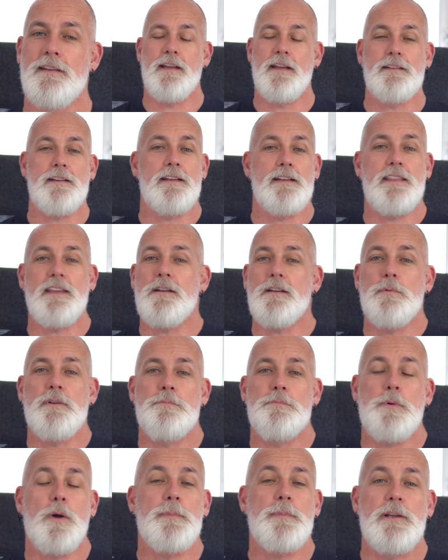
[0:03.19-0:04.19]
and I think
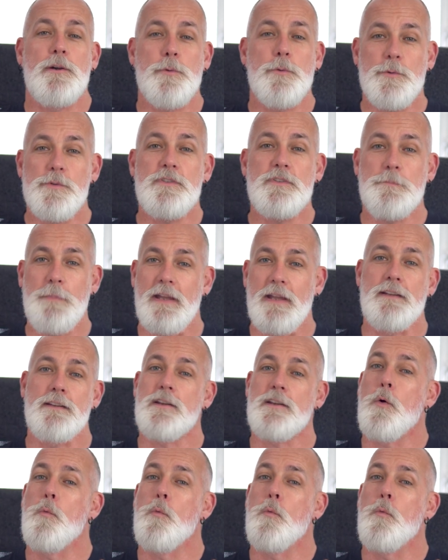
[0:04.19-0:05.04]
we've probably all spent